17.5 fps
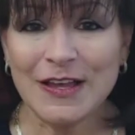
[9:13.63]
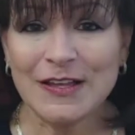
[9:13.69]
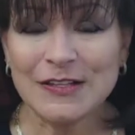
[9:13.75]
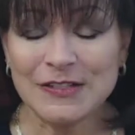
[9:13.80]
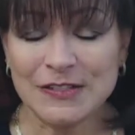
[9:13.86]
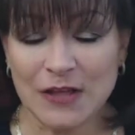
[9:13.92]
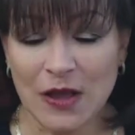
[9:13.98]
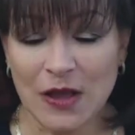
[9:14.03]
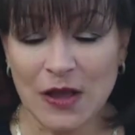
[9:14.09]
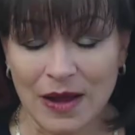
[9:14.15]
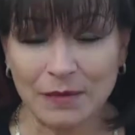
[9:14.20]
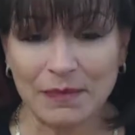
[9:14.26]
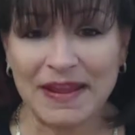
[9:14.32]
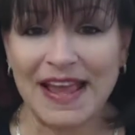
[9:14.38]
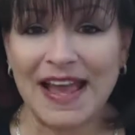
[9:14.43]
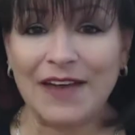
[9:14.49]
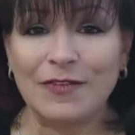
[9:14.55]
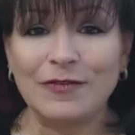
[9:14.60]
So, on
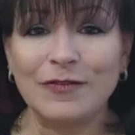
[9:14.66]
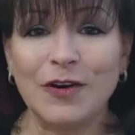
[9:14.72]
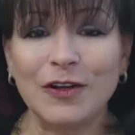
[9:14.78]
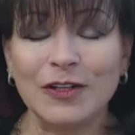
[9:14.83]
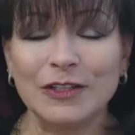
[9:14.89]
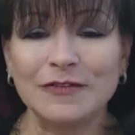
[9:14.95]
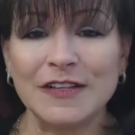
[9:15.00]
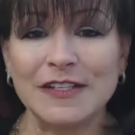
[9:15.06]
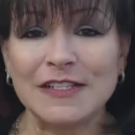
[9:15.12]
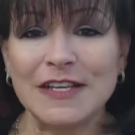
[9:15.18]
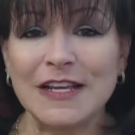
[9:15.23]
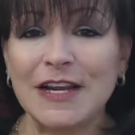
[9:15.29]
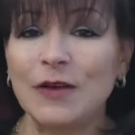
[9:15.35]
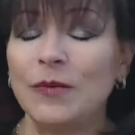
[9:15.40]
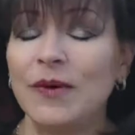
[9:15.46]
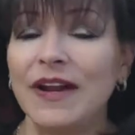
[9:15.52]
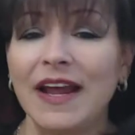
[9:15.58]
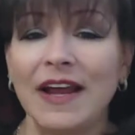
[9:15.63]
behalf of all of us
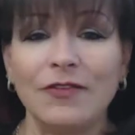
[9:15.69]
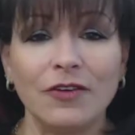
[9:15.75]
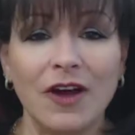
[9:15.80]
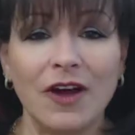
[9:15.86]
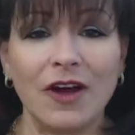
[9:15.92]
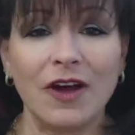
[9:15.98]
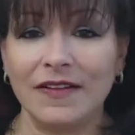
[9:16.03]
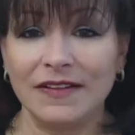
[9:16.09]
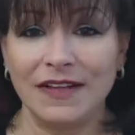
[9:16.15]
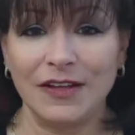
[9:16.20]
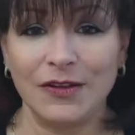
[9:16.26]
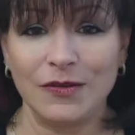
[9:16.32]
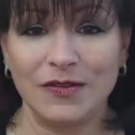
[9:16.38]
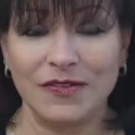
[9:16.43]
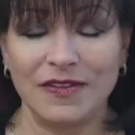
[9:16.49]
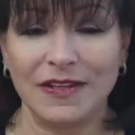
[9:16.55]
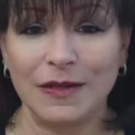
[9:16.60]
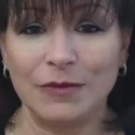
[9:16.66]
here, whatever holiday you
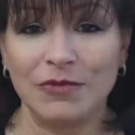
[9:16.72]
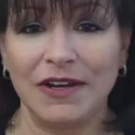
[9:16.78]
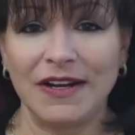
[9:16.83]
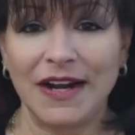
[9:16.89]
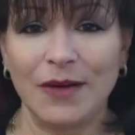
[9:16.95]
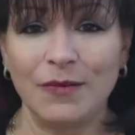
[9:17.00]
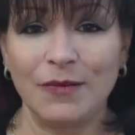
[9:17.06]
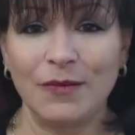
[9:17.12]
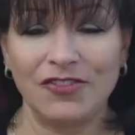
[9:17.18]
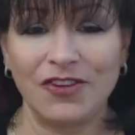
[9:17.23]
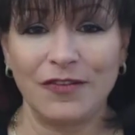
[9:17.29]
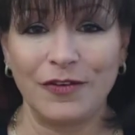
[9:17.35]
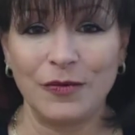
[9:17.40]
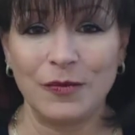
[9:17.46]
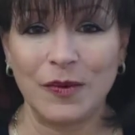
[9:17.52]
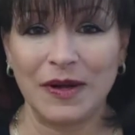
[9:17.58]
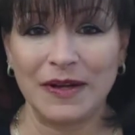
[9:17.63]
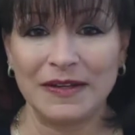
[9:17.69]
celebrate, I wish
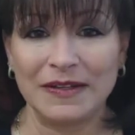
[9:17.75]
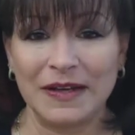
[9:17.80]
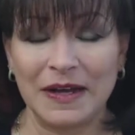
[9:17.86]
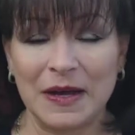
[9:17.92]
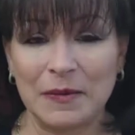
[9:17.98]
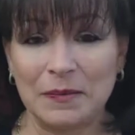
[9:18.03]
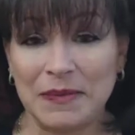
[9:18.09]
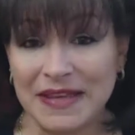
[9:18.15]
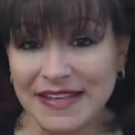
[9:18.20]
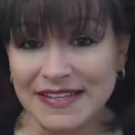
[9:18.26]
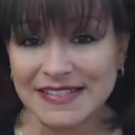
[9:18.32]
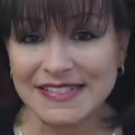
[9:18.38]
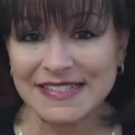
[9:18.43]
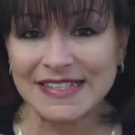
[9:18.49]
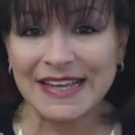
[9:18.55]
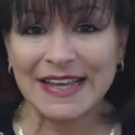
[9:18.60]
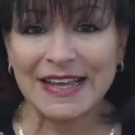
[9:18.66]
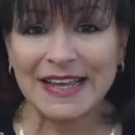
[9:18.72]
everyone uh,
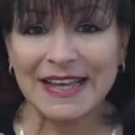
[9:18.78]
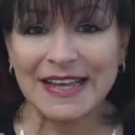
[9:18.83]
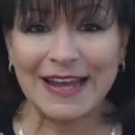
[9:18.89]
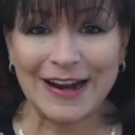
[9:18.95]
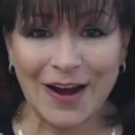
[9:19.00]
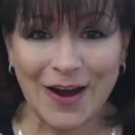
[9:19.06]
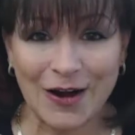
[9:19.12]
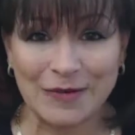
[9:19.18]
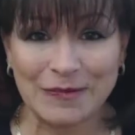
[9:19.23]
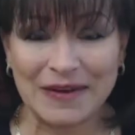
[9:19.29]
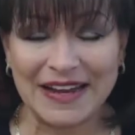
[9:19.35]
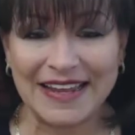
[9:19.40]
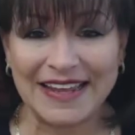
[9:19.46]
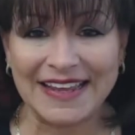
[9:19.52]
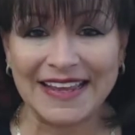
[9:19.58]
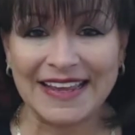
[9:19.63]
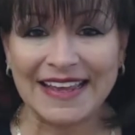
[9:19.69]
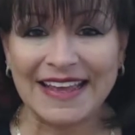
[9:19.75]
peace and
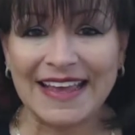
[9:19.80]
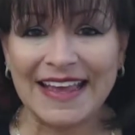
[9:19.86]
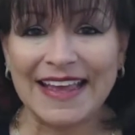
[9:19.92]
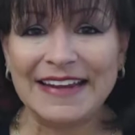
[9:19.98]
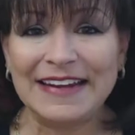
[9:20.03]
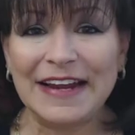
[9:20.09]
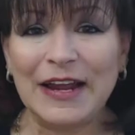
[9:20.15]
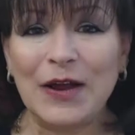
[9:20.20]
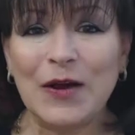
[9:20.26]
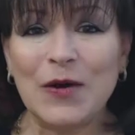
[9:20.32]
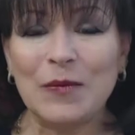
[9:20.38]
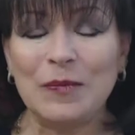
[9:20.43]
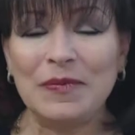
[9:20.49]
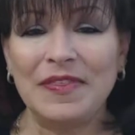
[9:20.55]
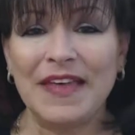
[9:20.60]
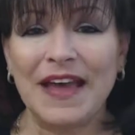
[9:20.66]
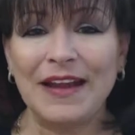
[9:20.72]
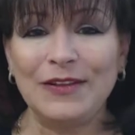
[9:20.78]
harmony. And I
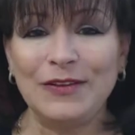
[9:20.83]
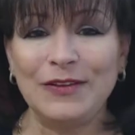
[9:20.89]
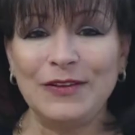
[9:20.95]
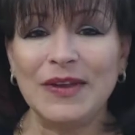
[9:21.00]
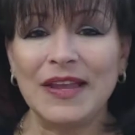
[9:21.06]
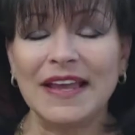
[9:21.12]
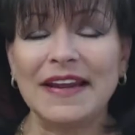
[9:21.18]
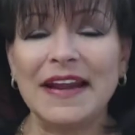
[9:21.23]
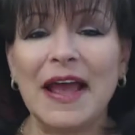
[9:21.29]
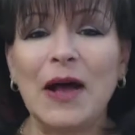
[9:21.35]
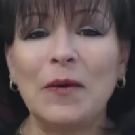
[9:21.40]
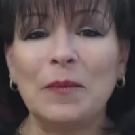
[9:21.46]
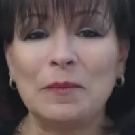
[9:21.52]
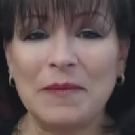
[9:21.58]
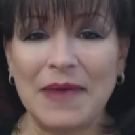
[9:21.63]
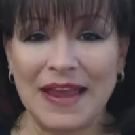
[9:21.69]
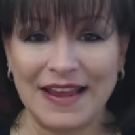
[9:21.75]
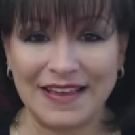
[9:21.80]
hope that you can
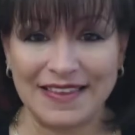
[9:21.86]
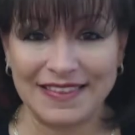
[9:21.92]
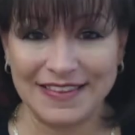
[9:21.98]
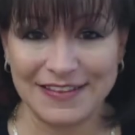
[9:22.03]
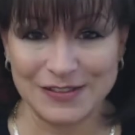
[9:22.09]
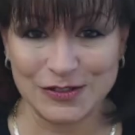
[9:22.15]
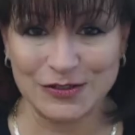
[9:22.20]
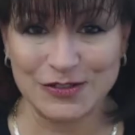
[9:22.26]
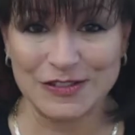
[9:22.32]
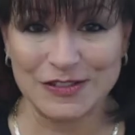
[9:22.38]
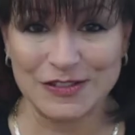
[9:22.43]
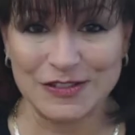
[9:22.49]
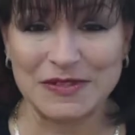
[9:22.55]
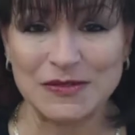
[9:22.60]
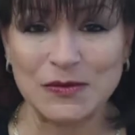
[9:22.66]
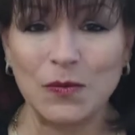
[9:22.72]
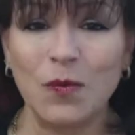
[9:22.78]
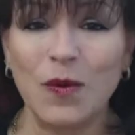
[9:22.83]
help make this
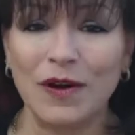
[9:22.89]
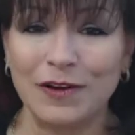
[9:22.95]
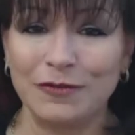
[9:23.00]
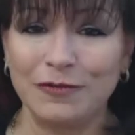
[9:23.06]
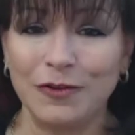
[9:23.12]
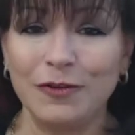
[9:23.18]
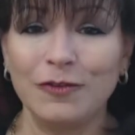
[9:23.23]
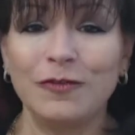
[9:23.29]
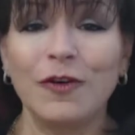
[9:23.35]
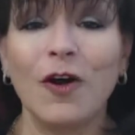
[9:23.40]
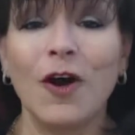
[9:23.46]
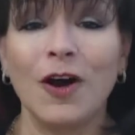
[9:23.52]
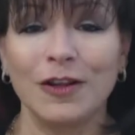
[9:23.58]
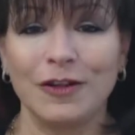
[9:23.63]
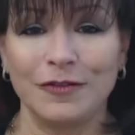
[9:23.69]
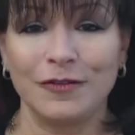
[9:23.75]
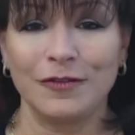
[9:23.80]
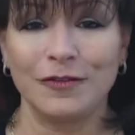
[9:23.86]
Christmas wonderful for
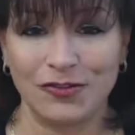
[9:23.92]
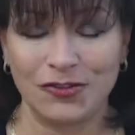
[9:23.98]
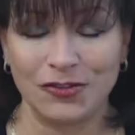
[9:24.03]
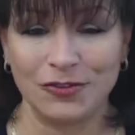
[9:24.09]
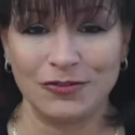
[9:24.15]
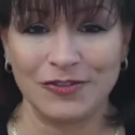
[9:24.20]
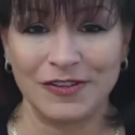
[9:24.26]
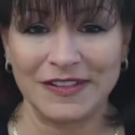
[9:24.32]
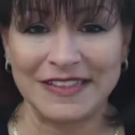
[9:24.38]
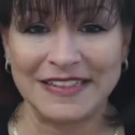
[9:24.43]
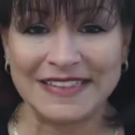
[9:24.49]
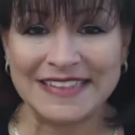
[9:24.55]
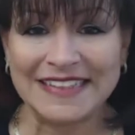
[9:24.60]
all of your children.